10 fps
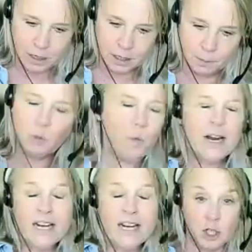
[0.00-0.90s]
But where did
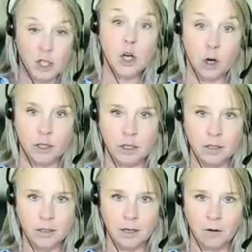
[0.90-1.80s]
you start?
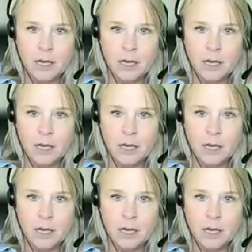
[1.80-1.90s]
All right.